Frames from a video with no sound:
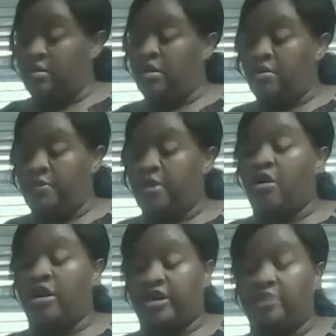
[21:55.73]
The
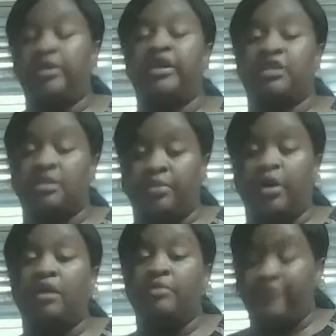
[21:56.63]
garlic will begin to
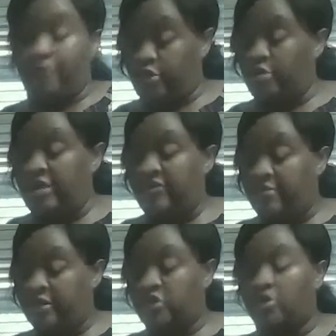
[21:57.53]
burn before you even
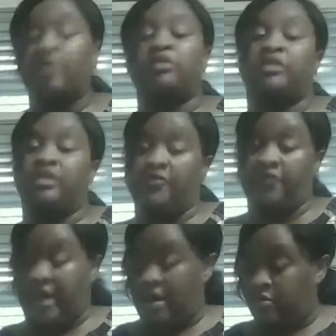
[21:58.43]
much start cooking the
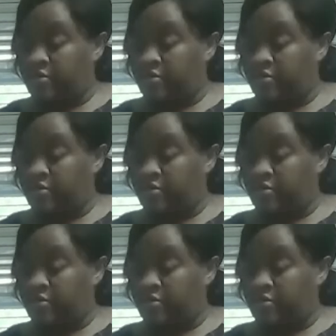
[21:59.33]
flour.